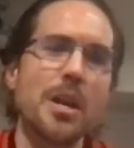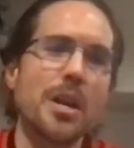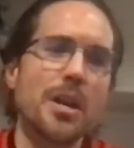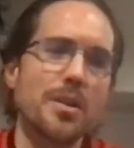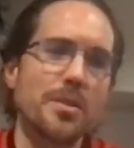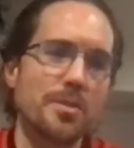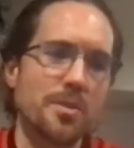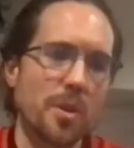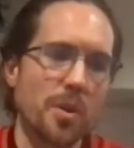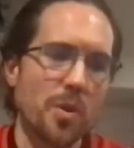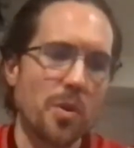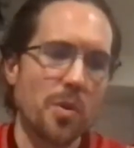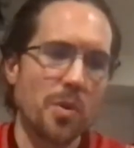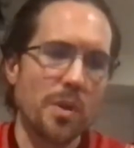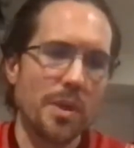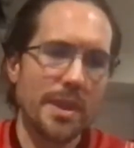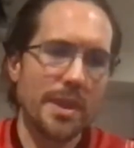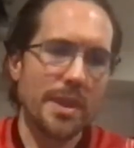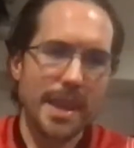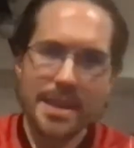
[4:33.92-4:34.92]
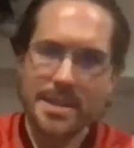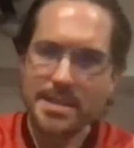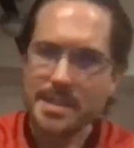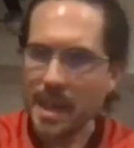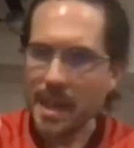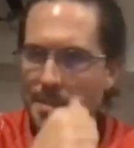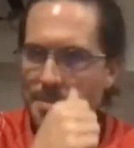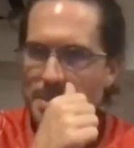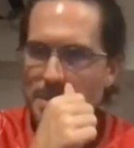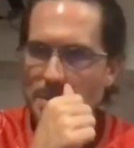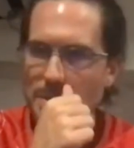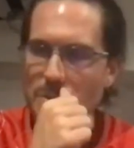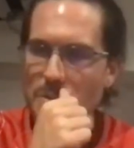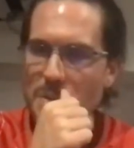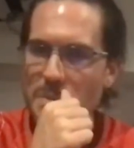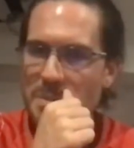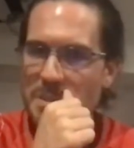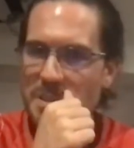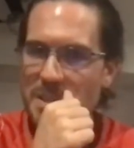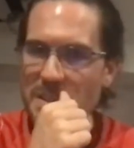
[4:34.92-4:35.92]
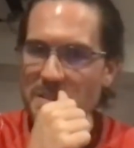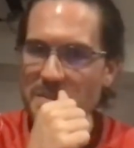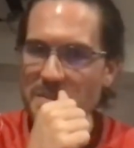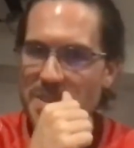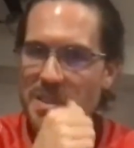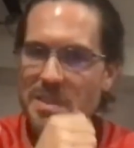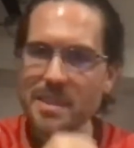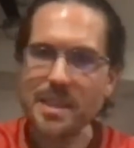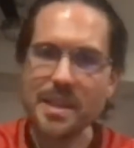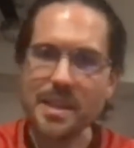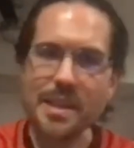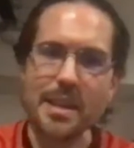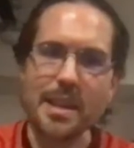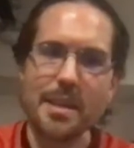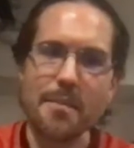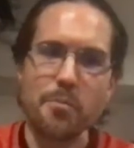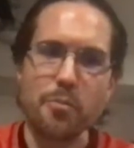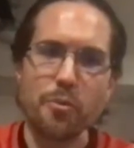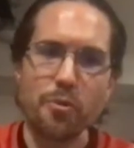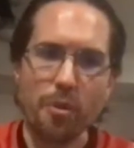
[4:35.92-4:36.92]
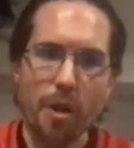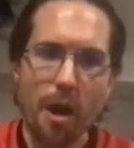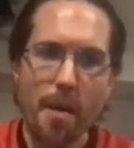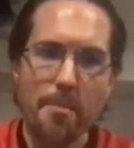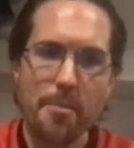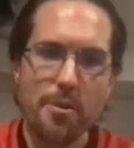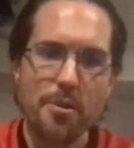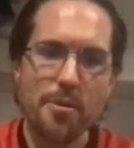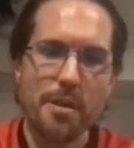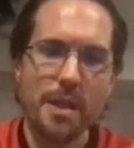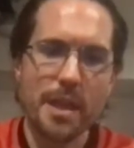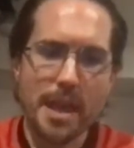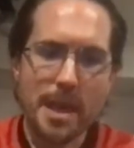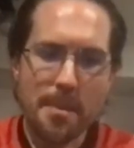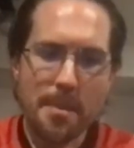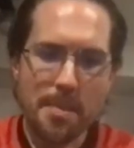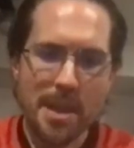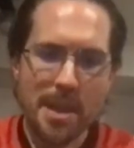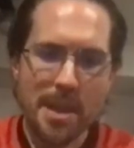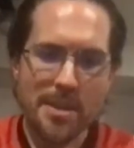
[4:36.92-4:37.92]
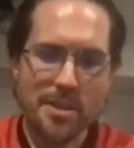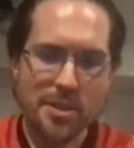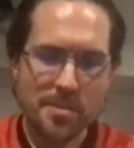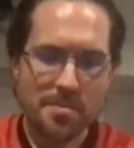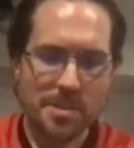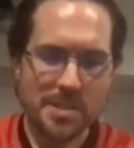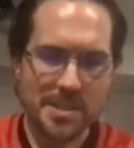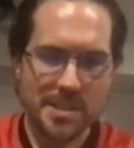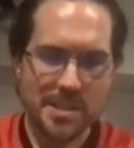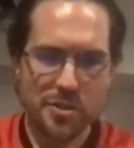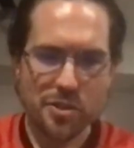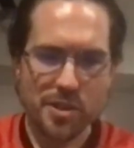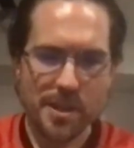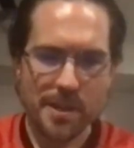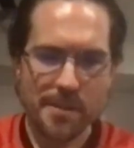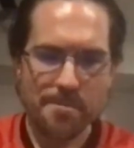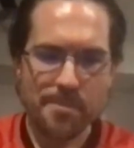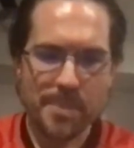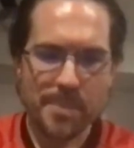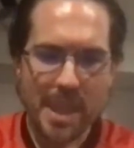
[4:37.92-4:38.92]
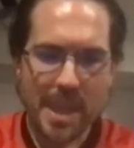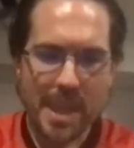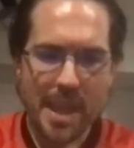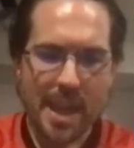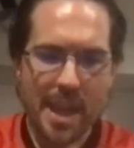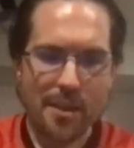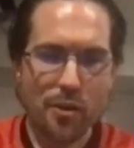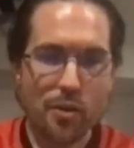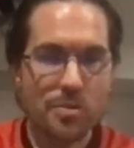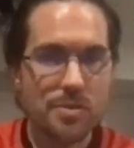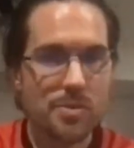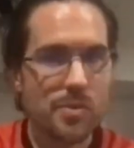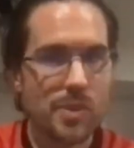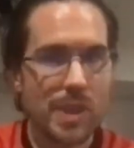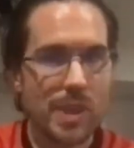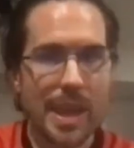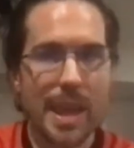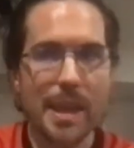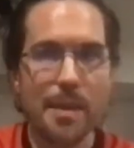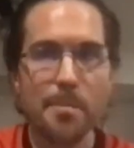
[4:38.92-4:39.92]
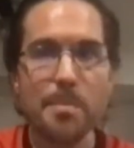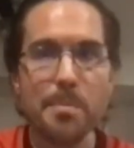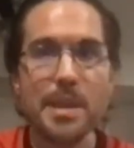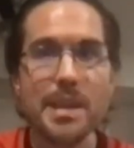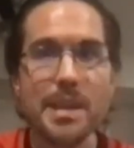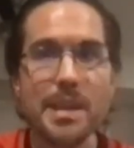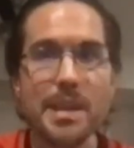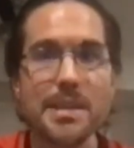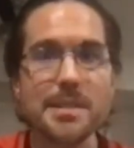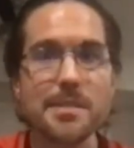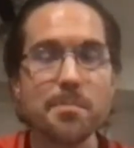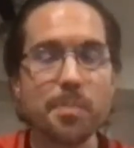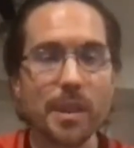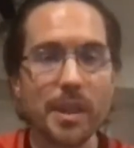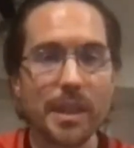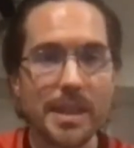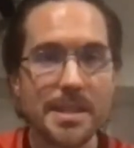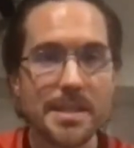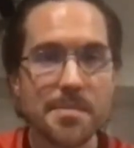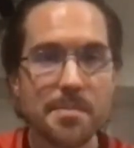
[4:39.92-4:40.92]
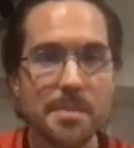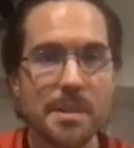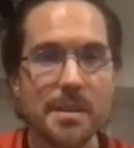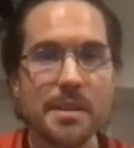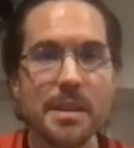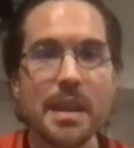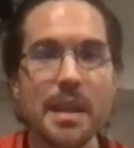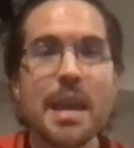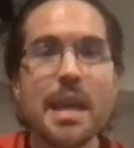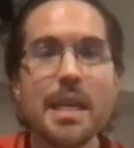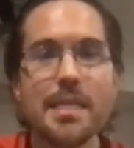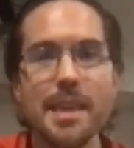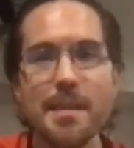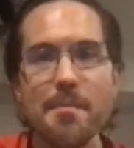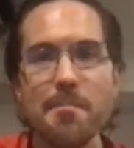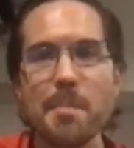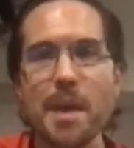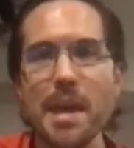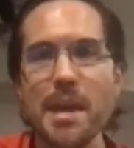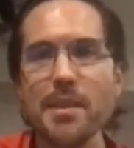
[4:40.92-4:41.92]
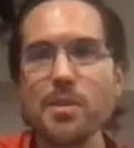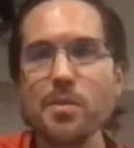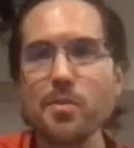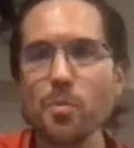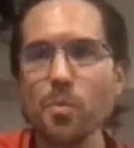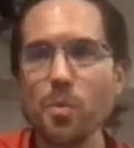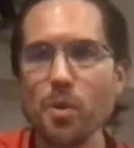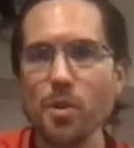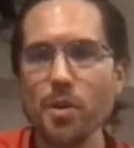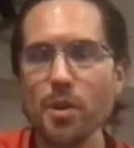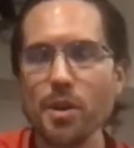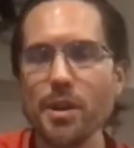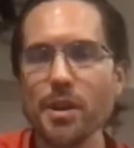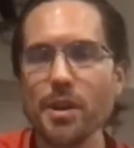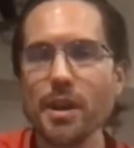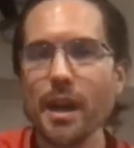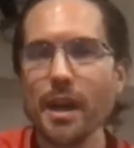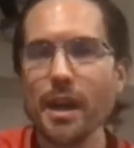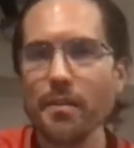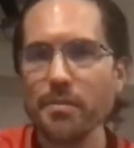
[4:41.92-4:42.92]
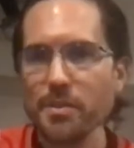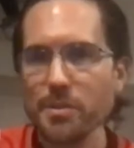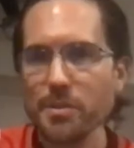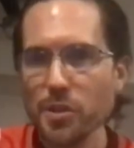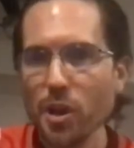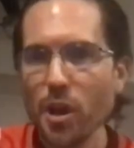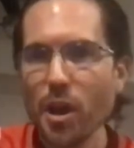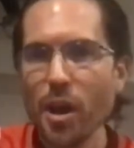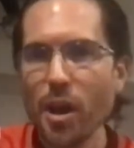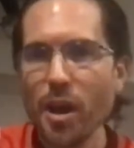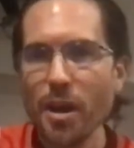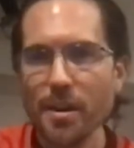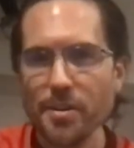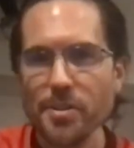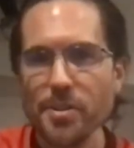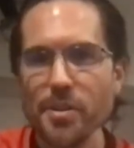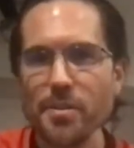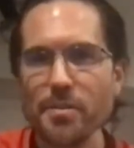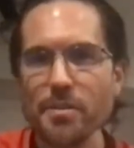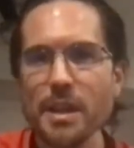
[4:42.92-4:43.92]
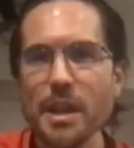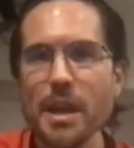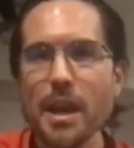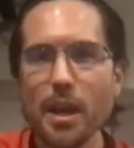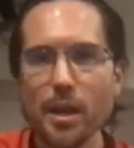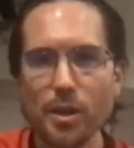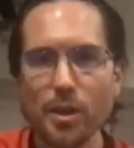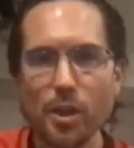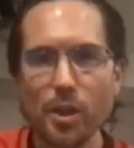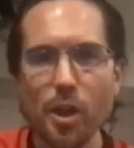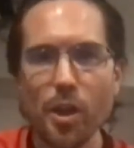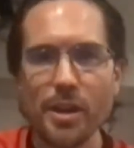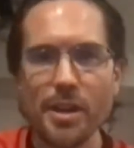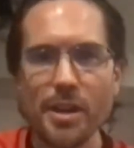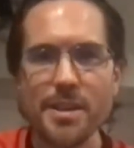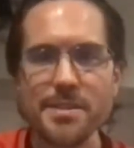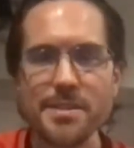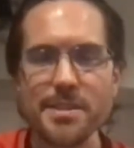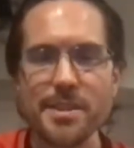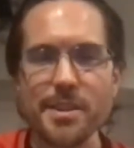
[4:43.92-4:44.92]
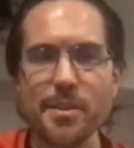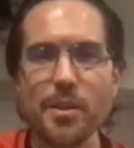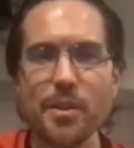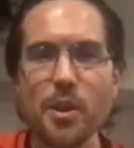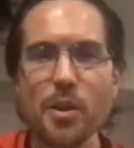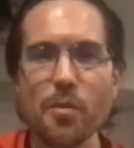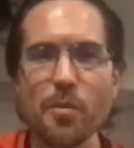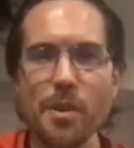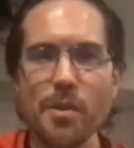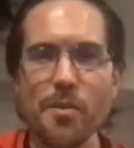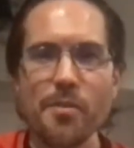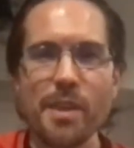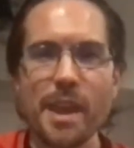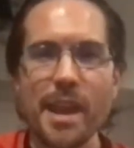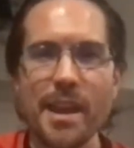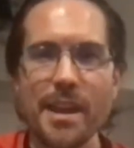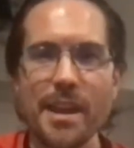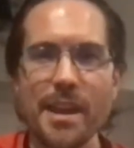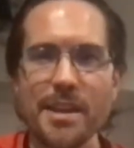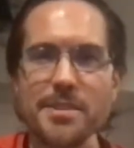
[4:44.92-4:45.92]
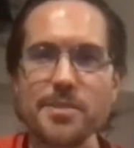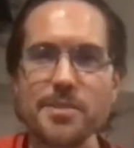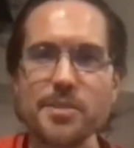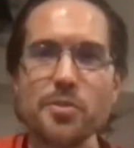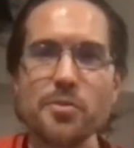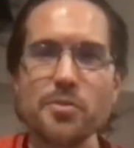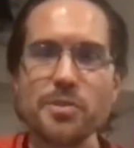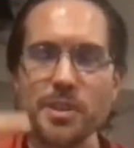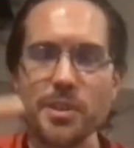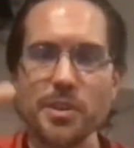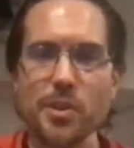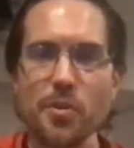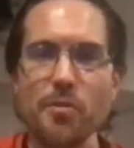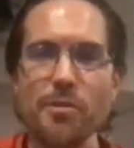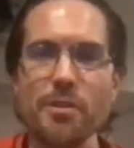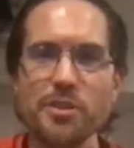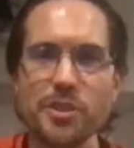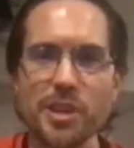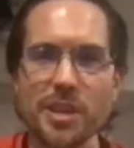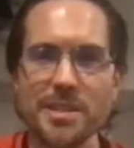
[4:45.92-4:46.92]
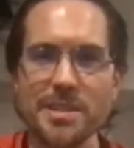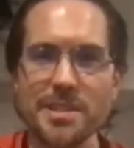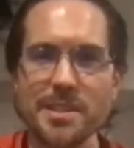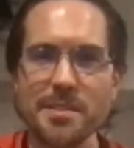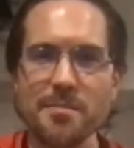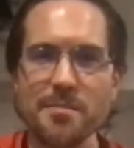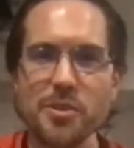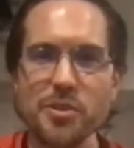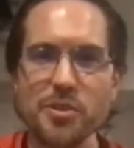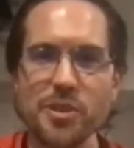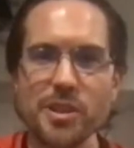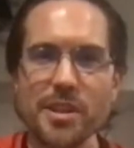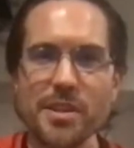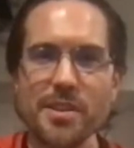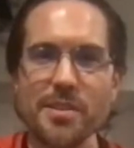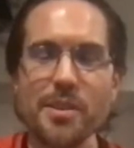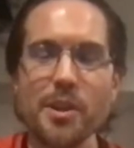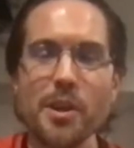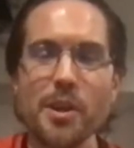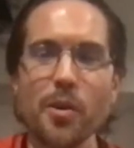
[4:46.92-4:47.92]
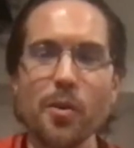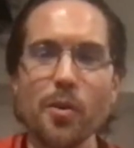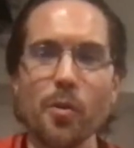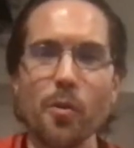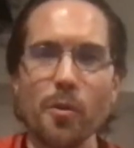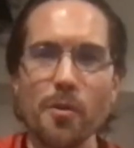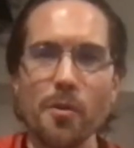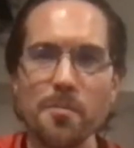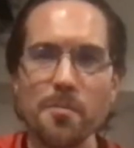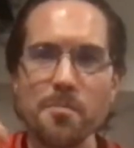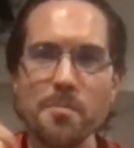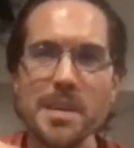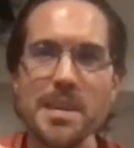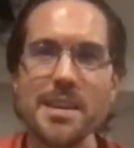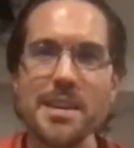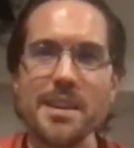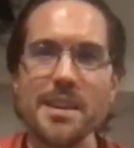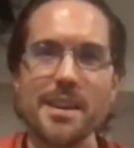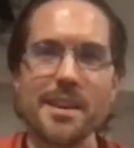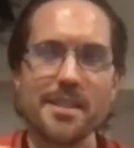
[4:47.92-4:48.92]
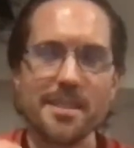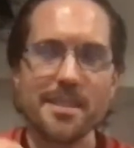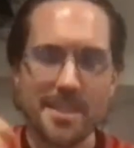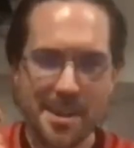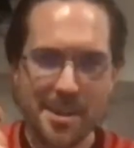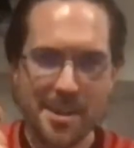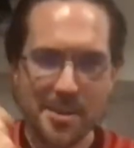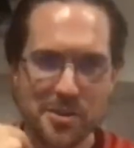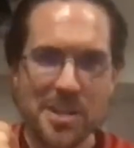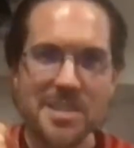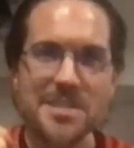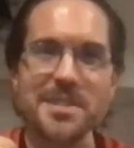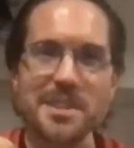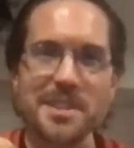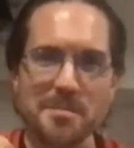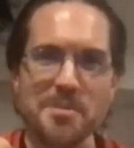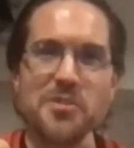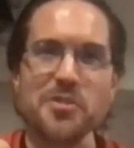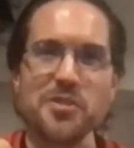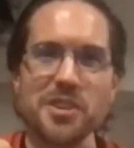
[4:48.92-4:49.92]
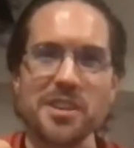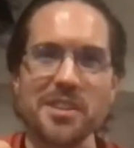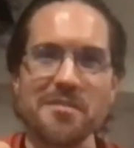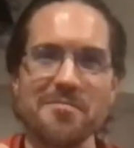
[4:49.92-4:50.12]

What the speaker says: So yes, I absolutely believe that the proper patient positioning and also the headpiece placement, they make the work of the doctor a lot easier, whether that is using your adjusting machine or me, the adjusting machine.